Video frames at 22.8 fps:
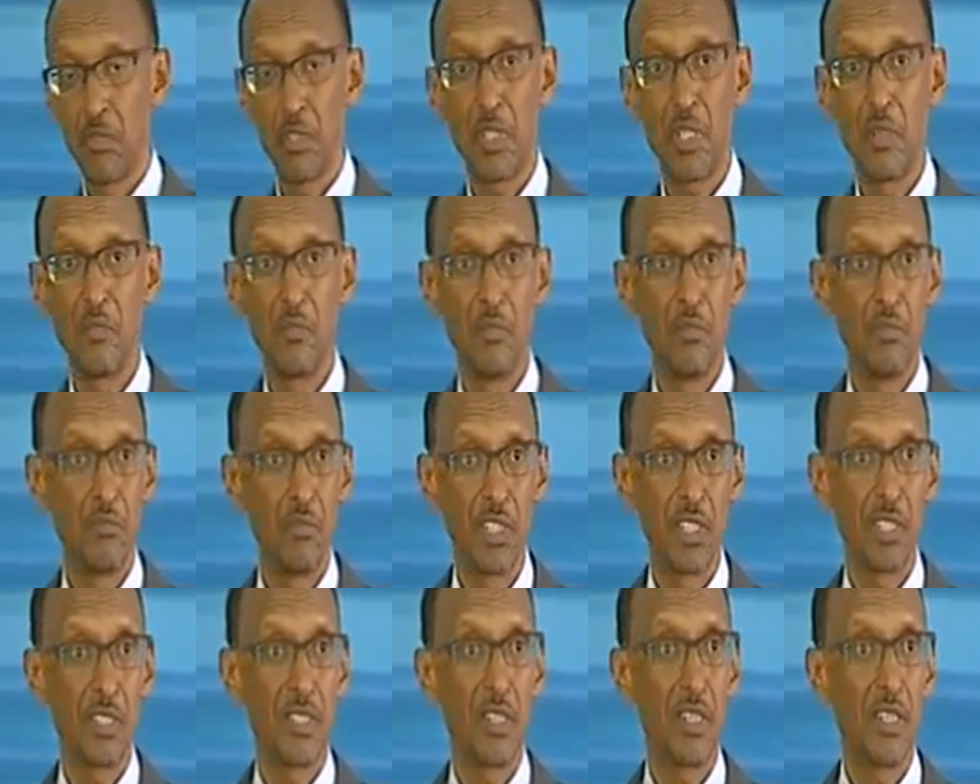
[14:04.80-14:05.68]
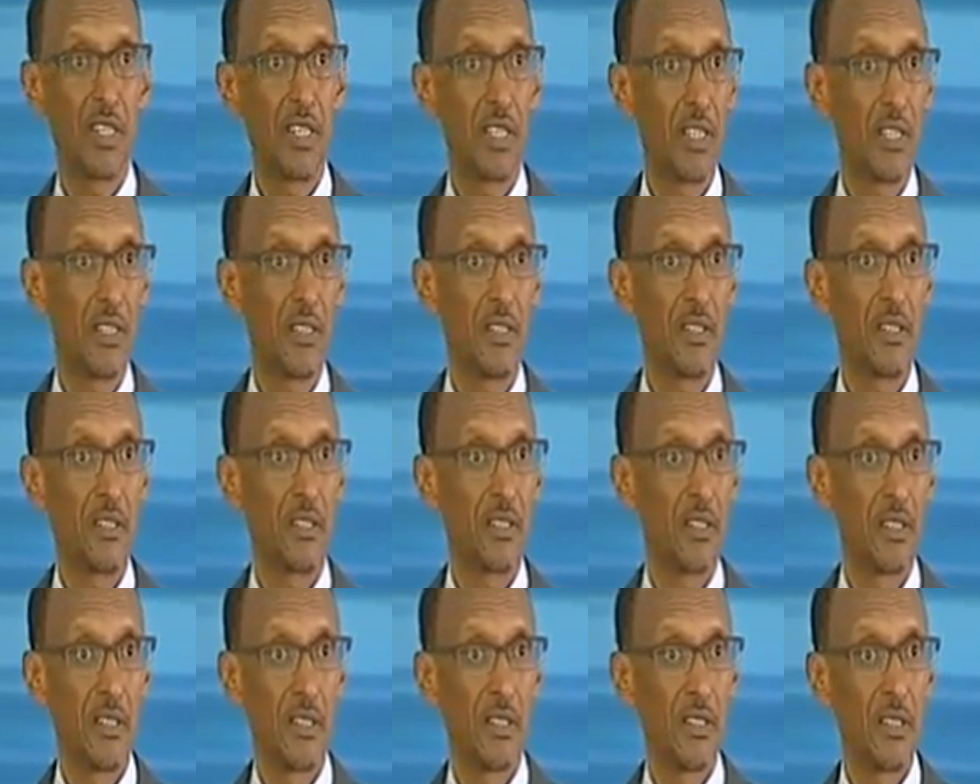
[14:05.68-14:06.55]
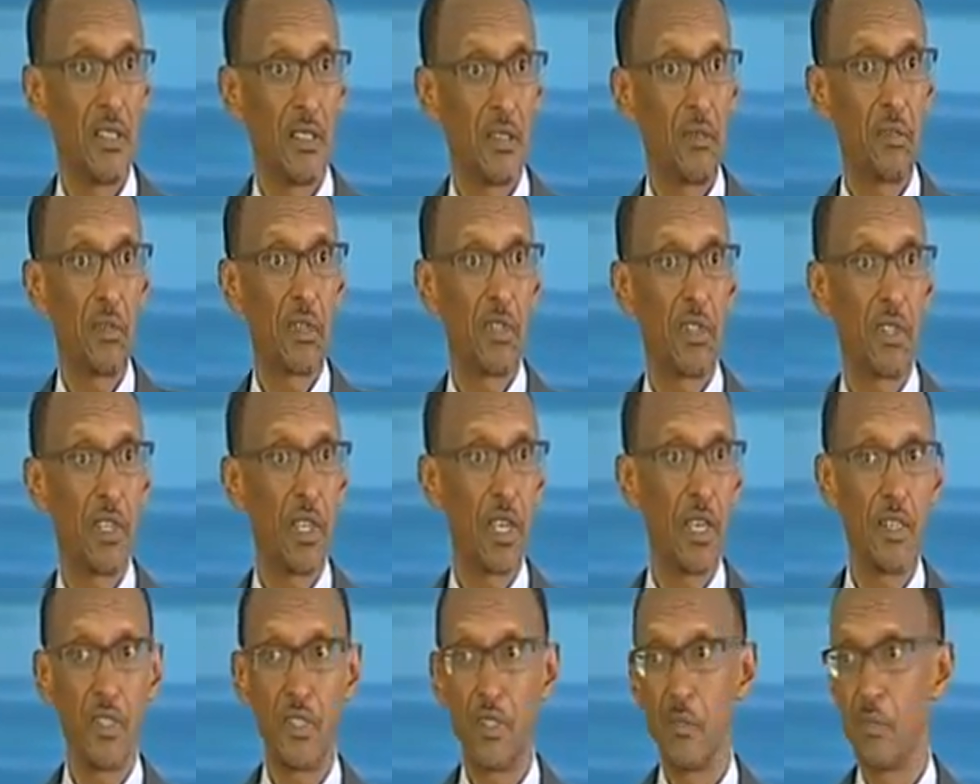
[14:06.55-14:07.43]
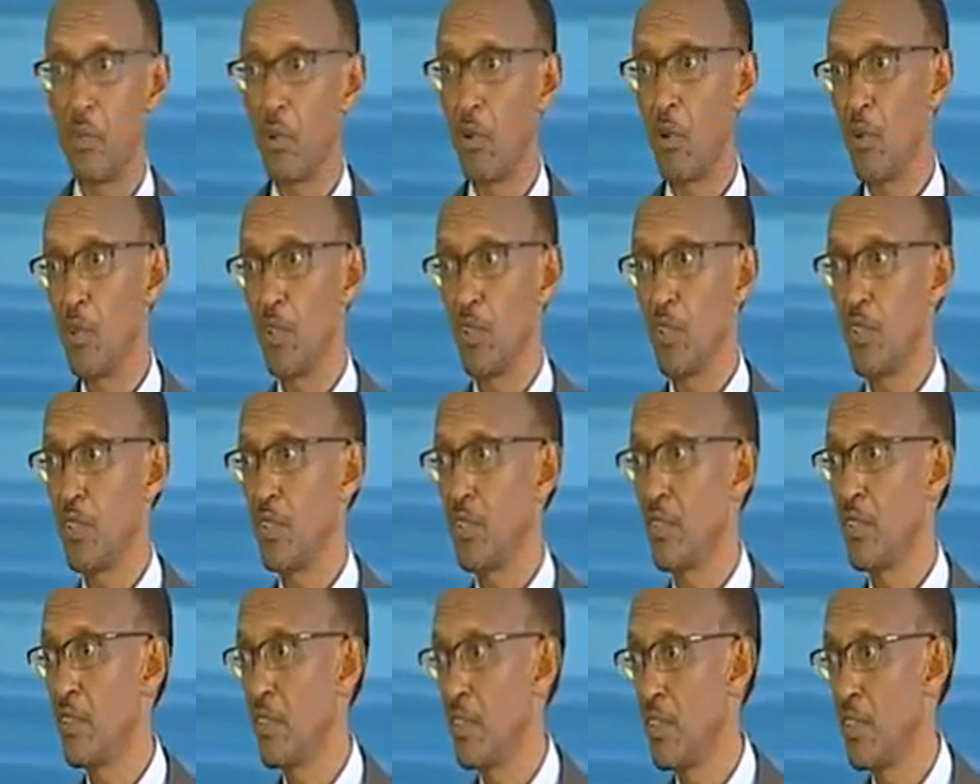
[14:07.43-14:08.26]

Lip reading: some military aid withheld because